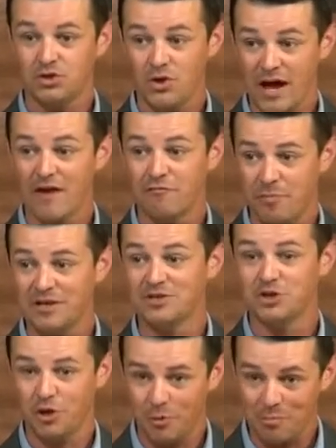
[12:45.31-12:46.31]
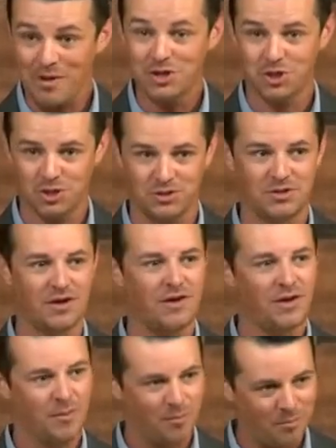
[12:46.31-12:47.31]
You have been commissioned
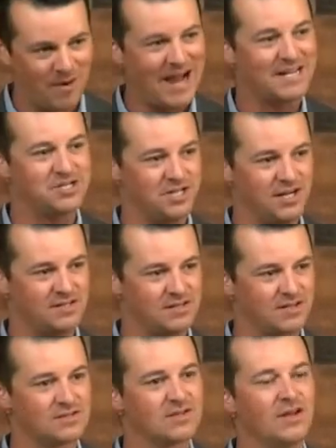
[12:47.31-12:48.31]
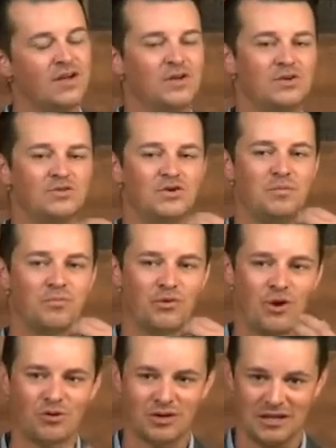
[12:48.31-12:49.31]
by Jesus to
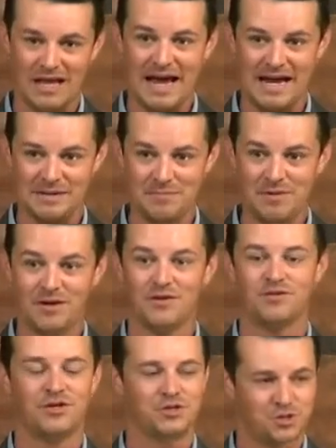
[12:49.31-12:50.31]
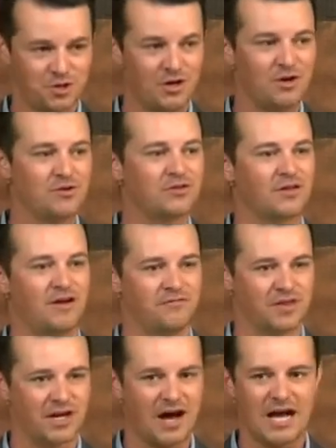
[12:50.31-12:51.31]
proclaim the truth
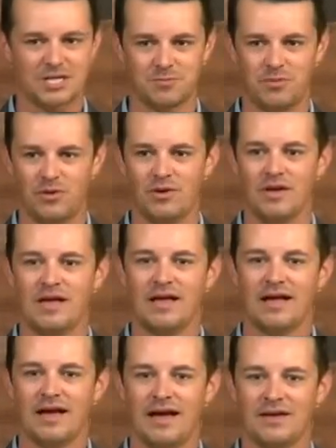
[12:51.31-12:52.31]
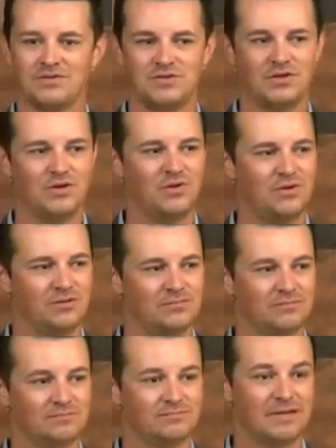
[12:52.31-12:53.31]
of the gospel and to
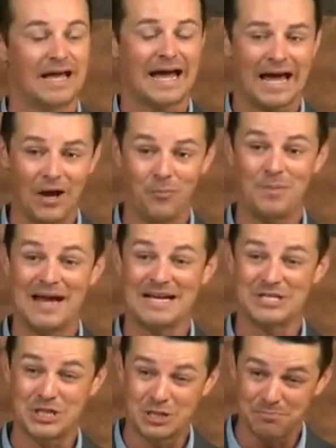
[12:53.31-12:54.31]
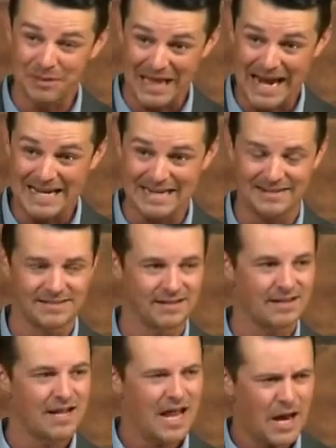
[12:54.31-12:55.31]
help explain it
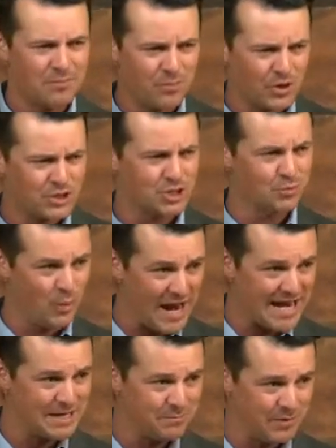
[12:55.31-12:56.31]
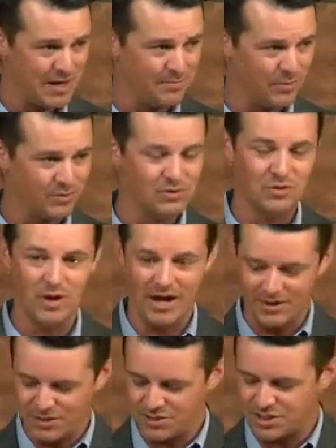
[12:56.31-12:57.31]
and persuade people to
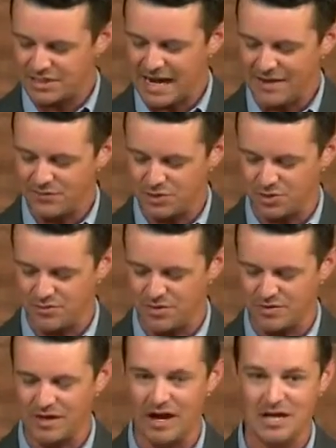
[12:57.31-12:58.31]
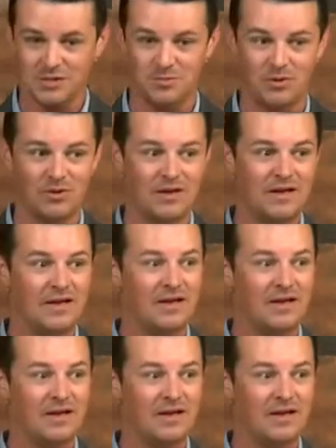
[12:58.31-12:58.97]
understand the truth of the gospel